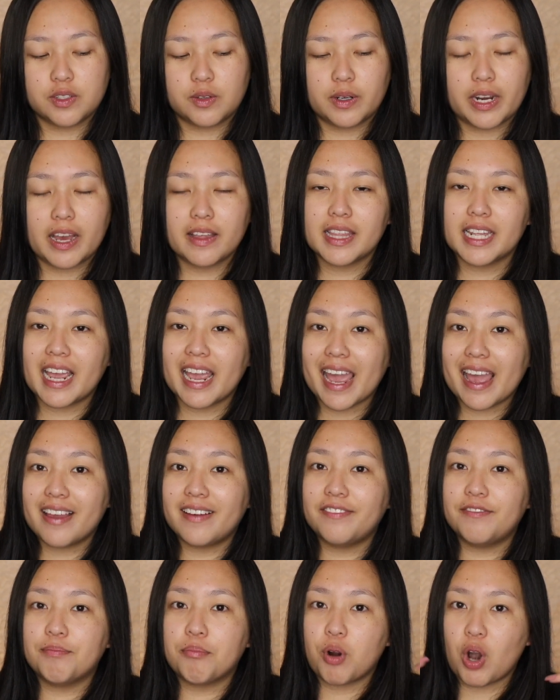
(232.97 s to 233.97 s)
So now that I
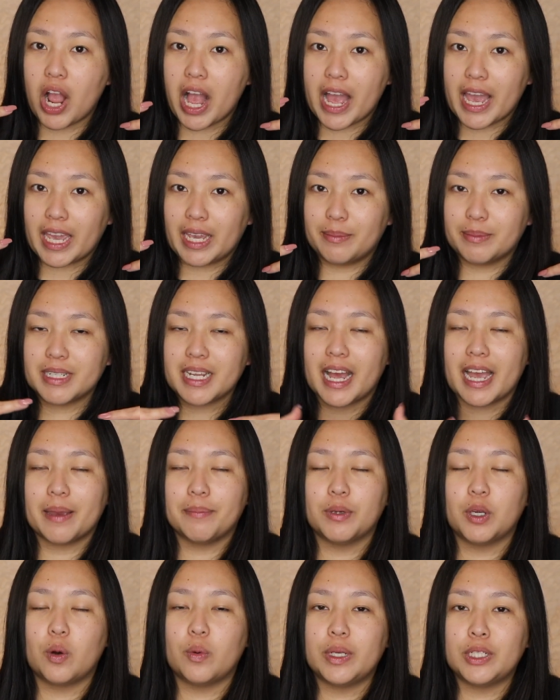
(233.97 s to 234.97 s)
have primed,
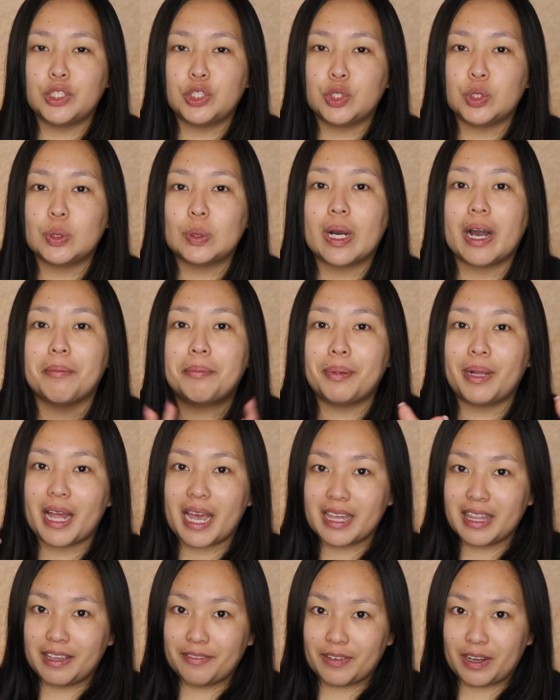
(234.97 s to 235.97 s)
I'm going to
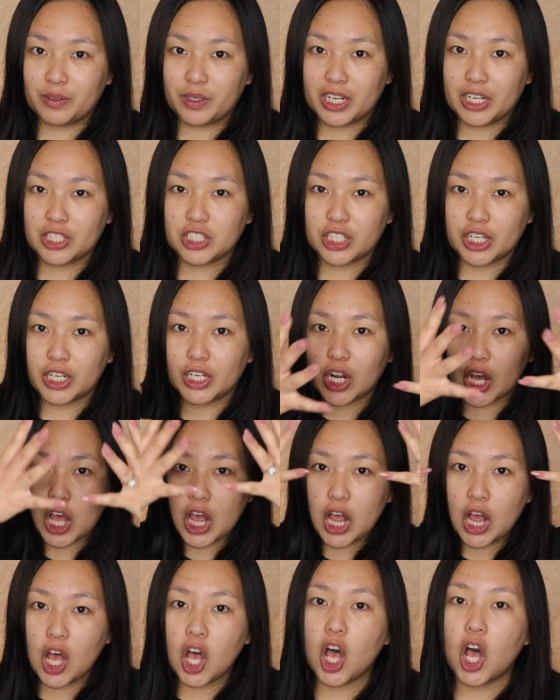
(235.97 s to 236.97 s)
apply the foundation
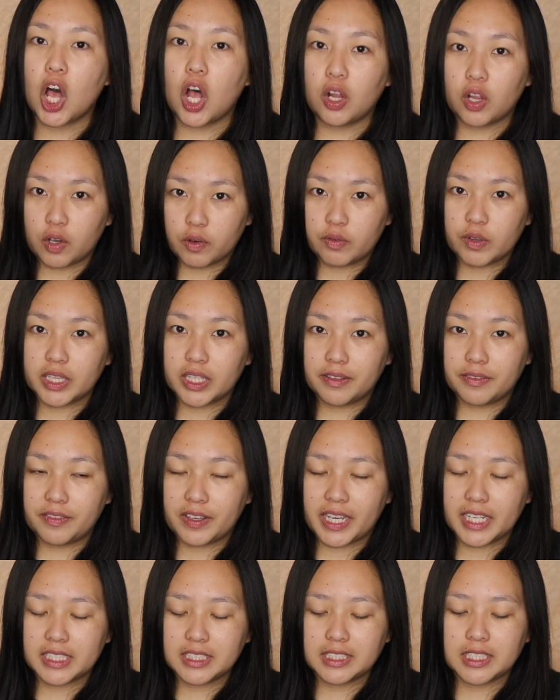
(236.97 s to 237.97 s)
all over the
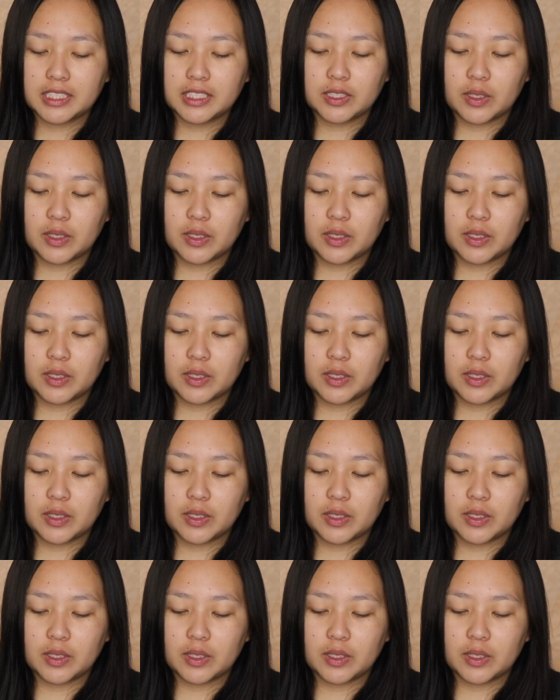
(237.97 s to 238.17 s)
face.